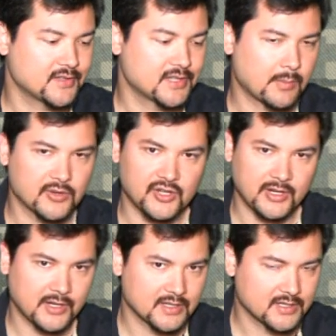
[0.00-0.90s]

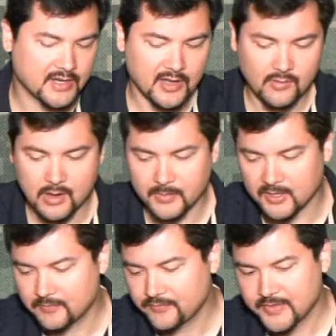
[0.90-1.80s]
submachine gun style weapon.